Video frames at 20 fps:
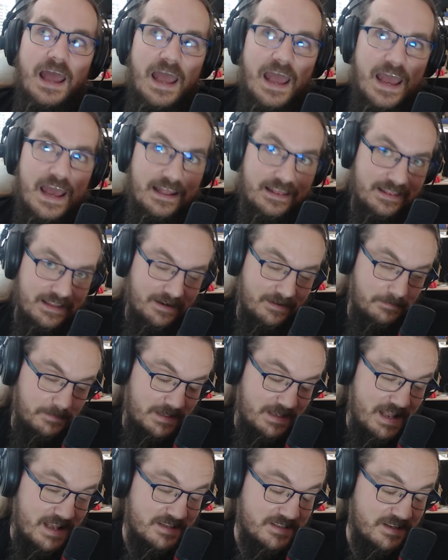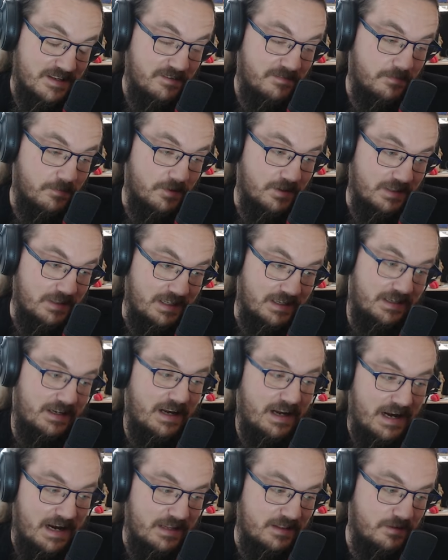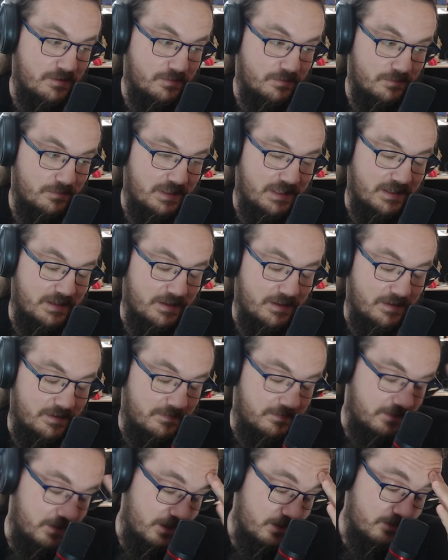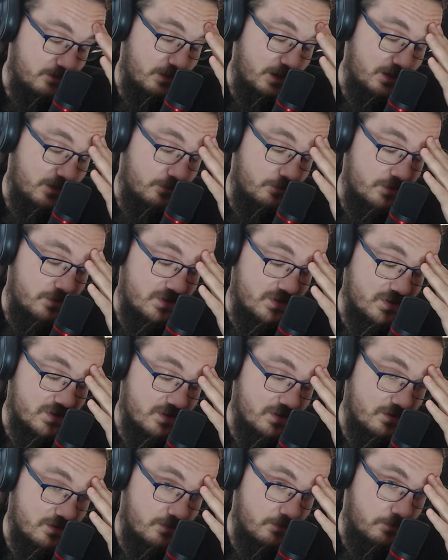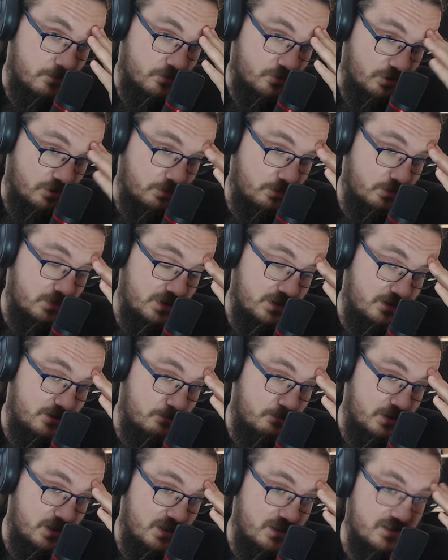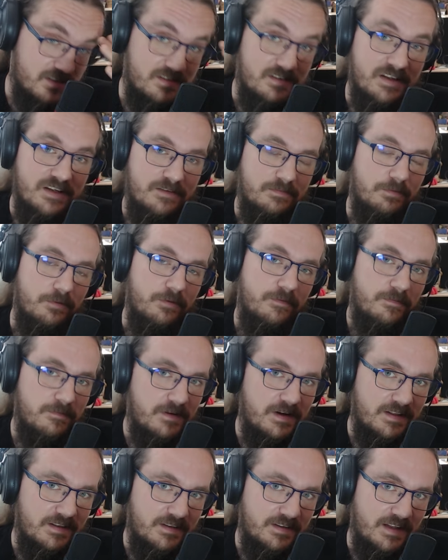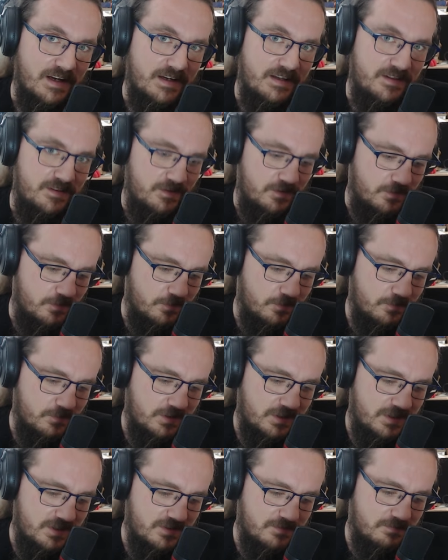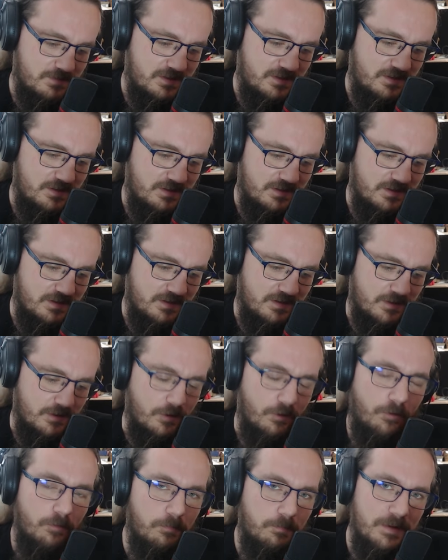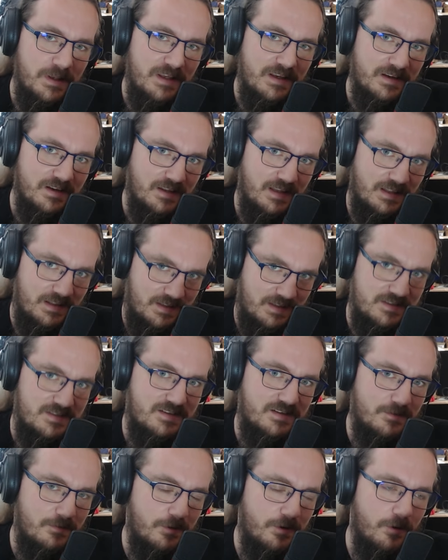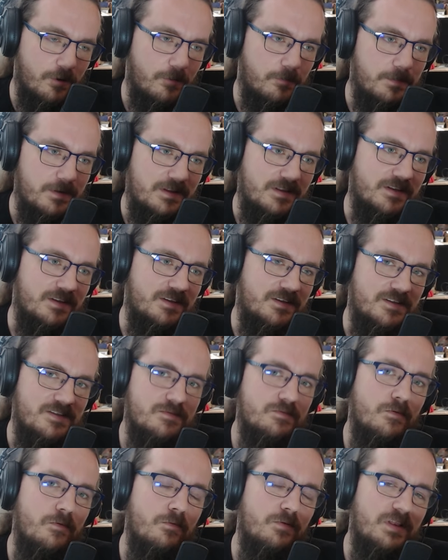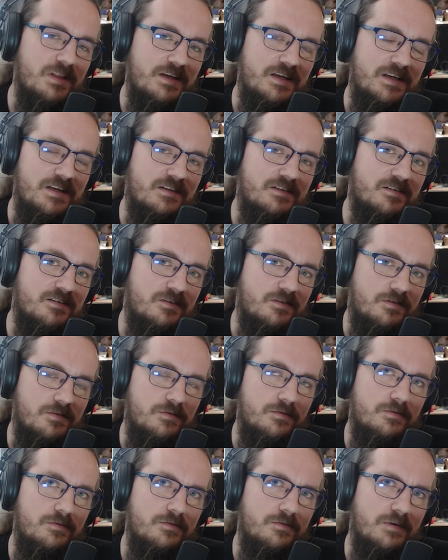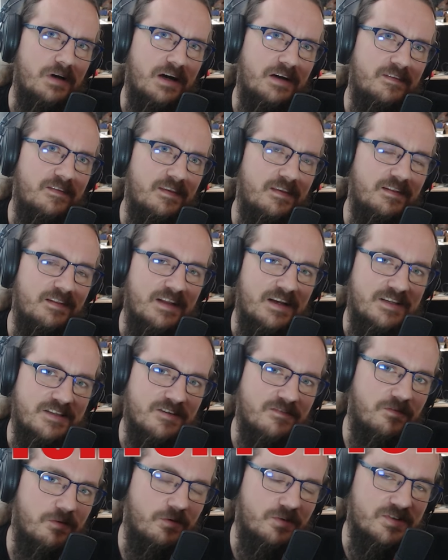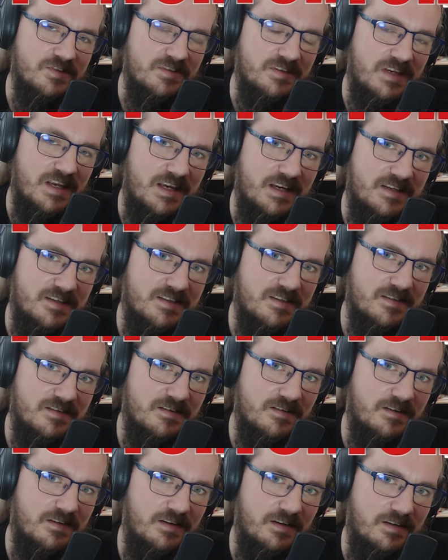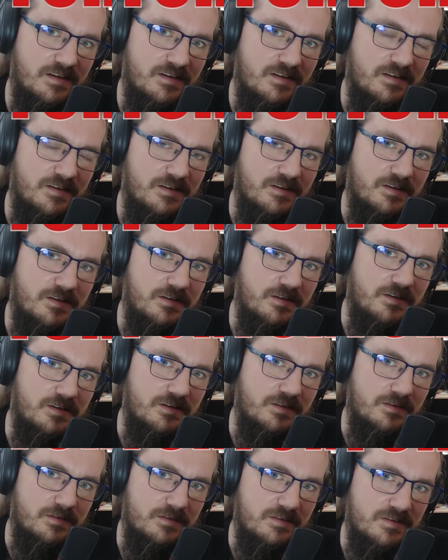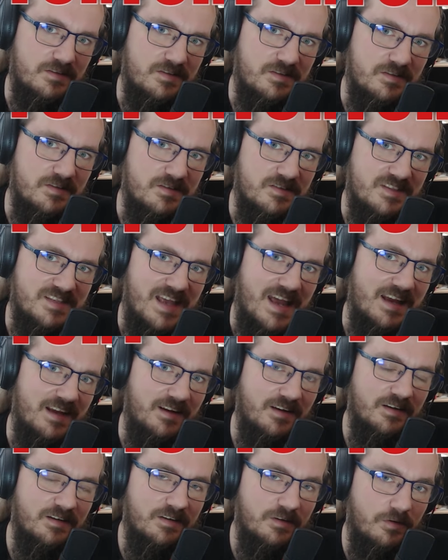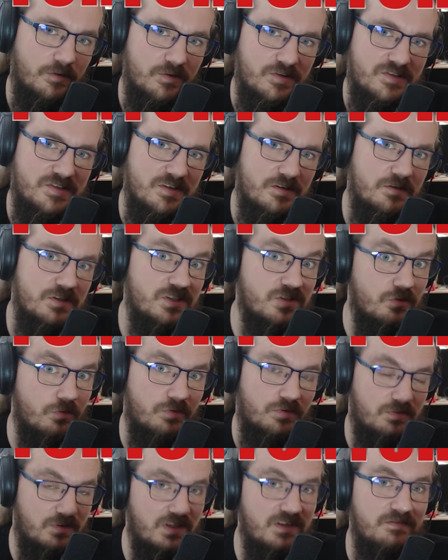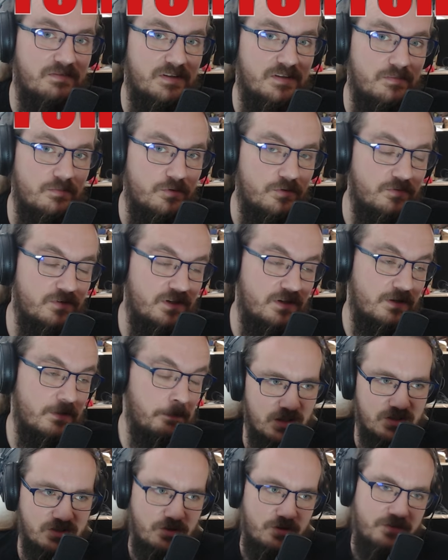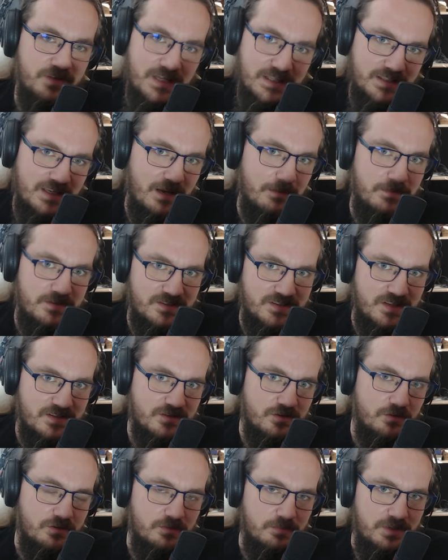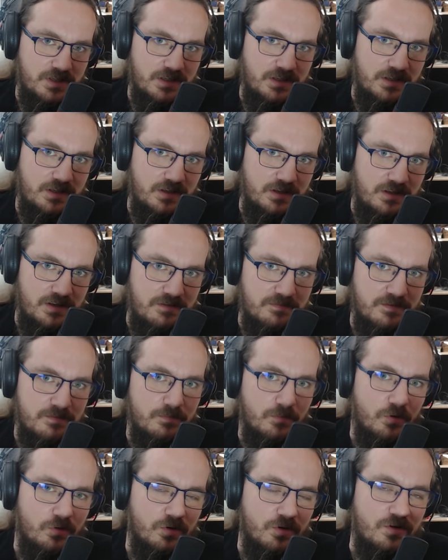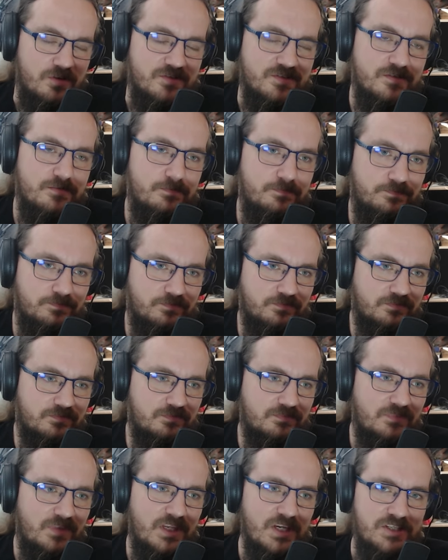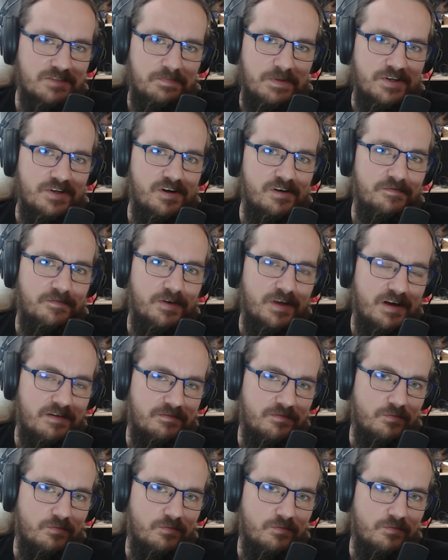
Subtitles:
And they've been asking for it. Like, I know, like, a friend of mine who is probably the biggest Deadpool fan that I know, he's been hoping, and he's still hoping, that this will lead to, I think, Task Force X saga or series, or even a movie. So if that happens, that's gonna be even more awesome. Especially if you have